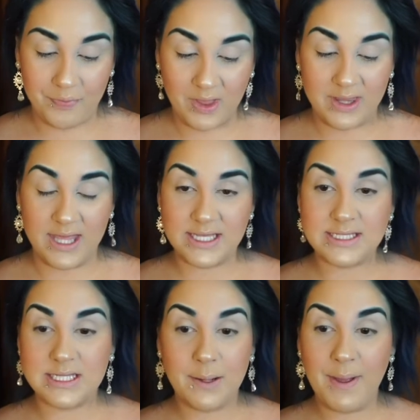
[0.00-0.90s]

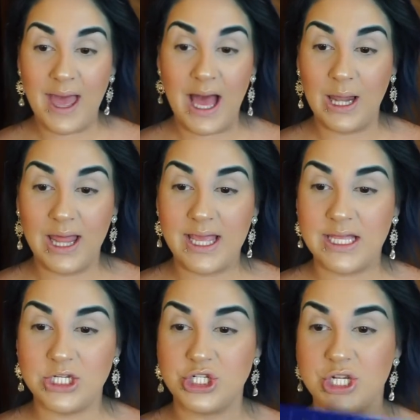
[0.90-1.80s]
This palette
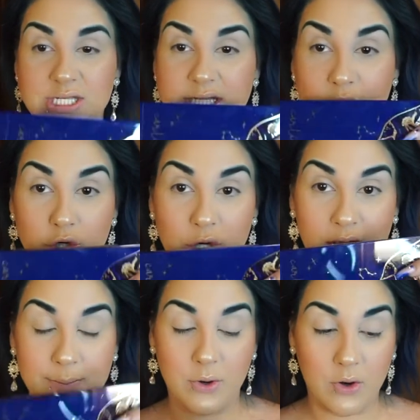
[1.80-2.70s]
is just
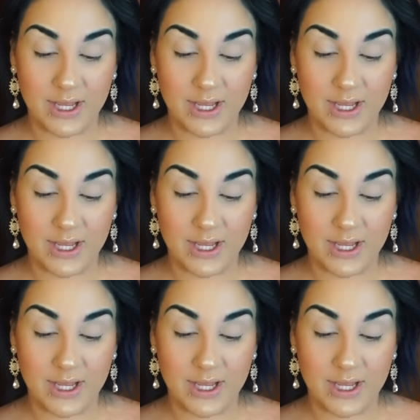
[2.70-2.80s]
incredible.